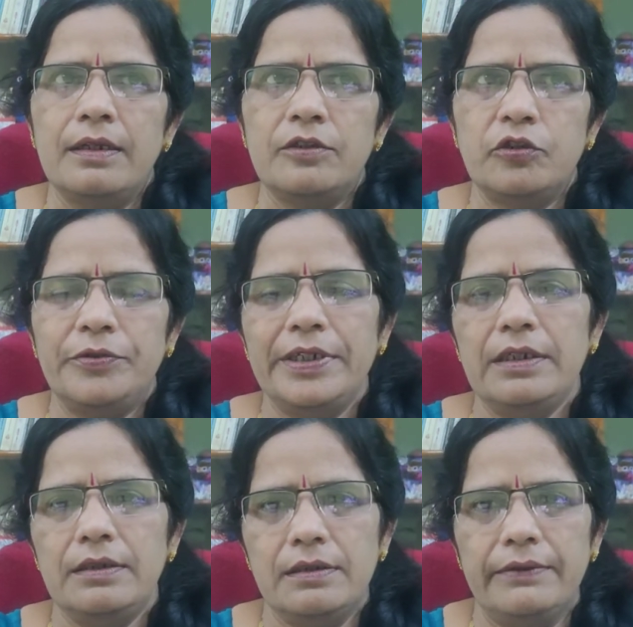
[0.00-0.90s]
So
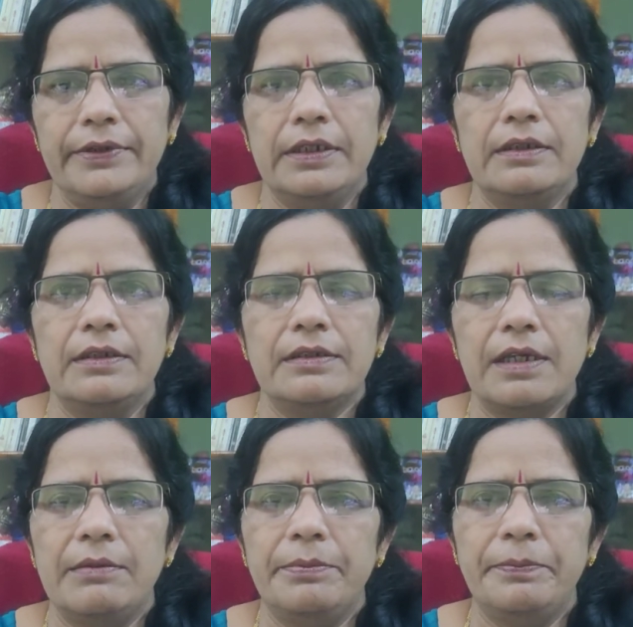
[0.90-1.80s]
27 years
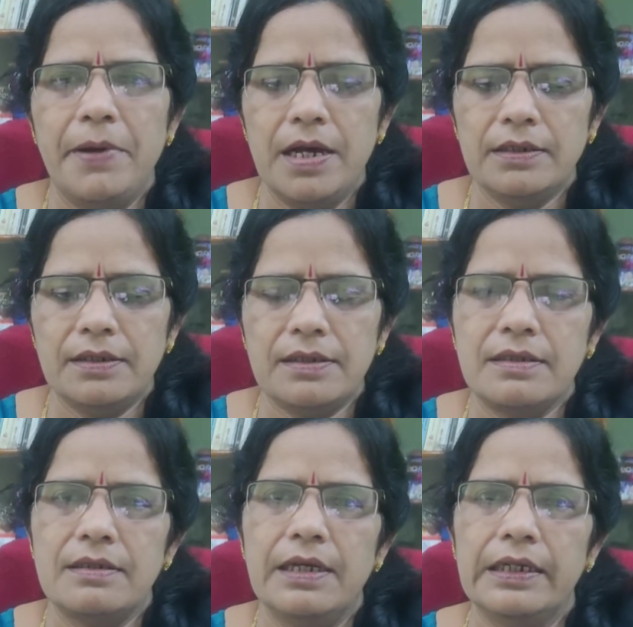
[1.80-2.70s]
have
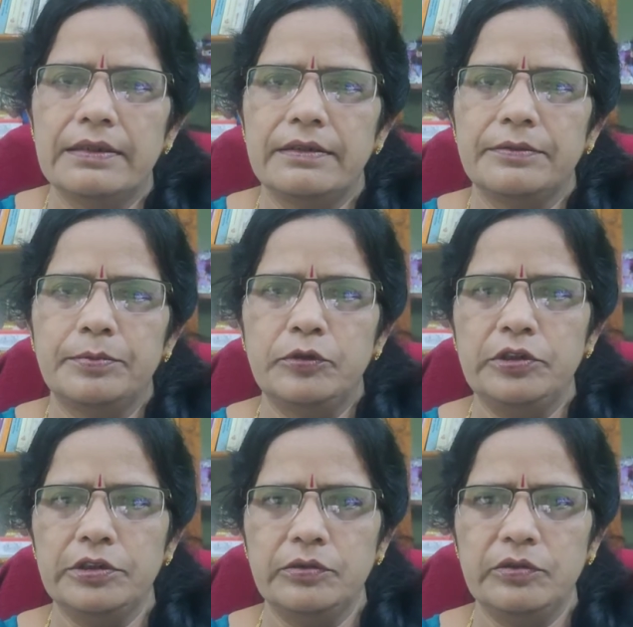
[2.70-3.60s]
passed that
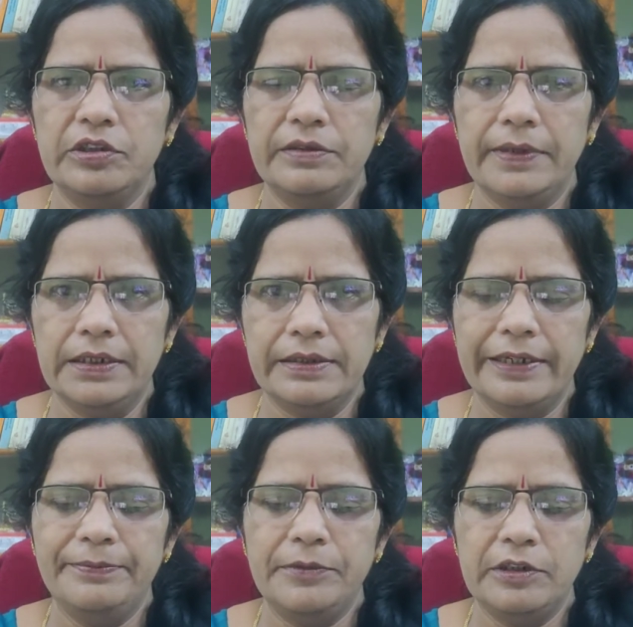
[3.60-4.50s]
Pujya Gurudev has
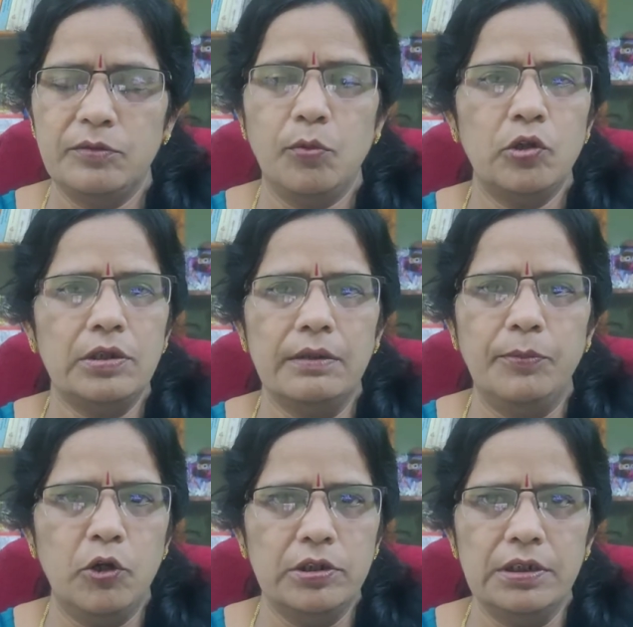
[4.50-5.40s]
left his mortal
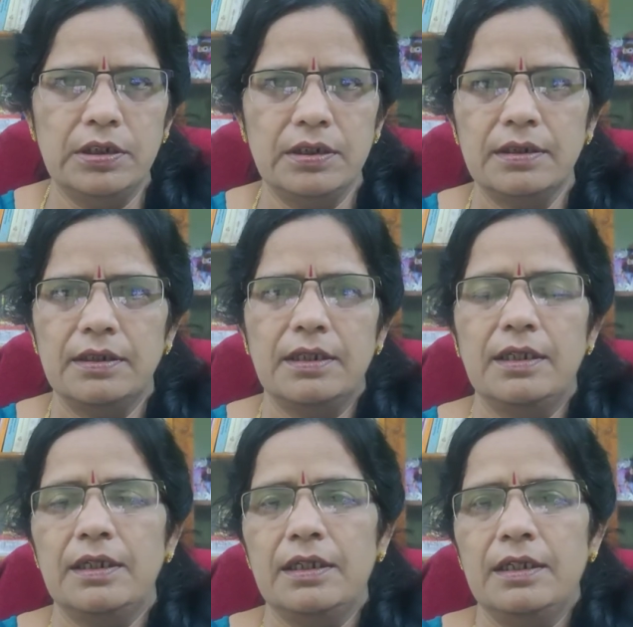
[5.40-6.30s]
body.
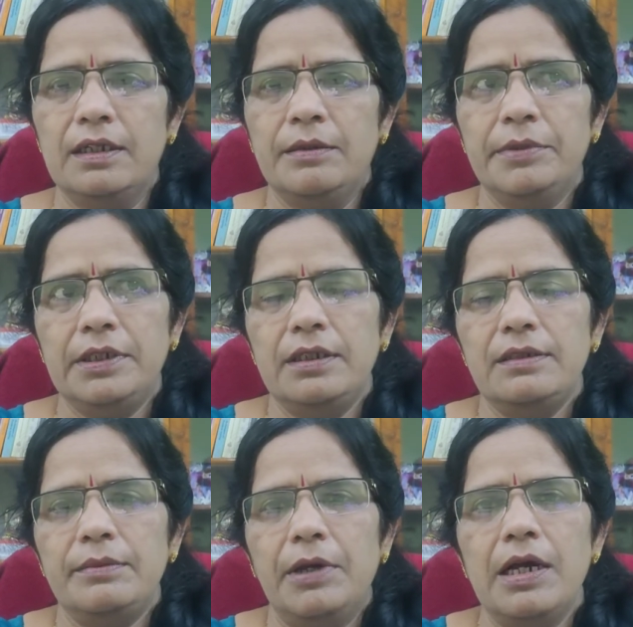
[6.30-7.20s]
But he is
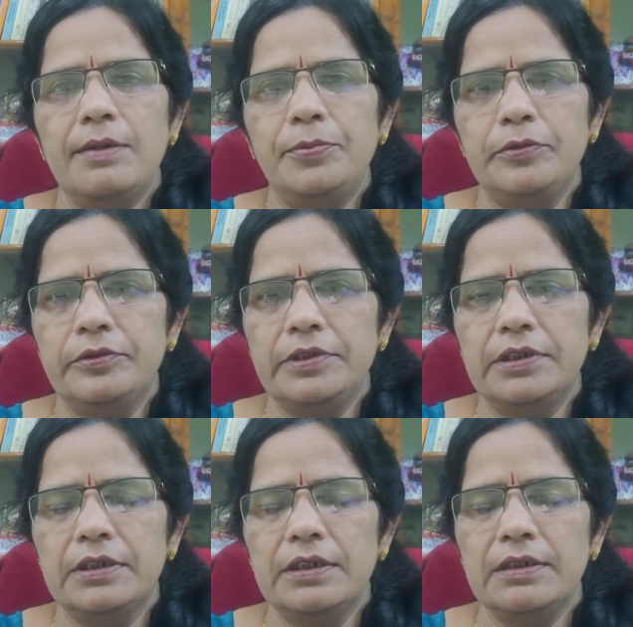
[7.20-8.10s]
a
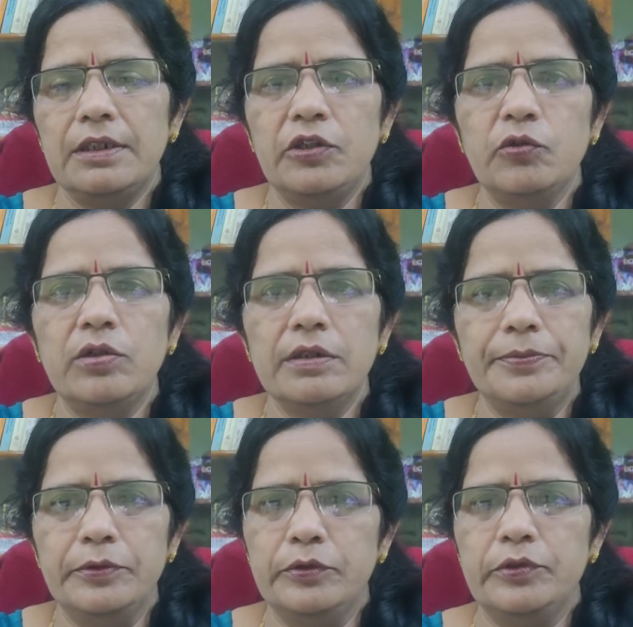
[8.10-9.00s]
Mahapurusha, he is a Yuga
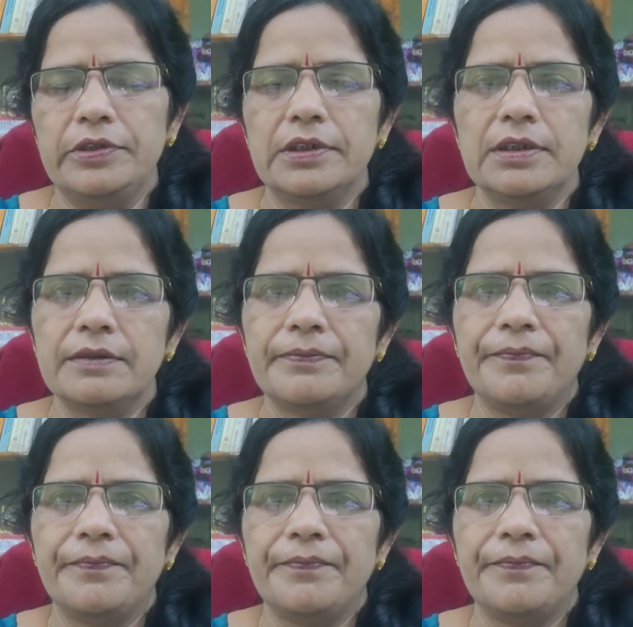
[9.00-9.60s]
Purusha,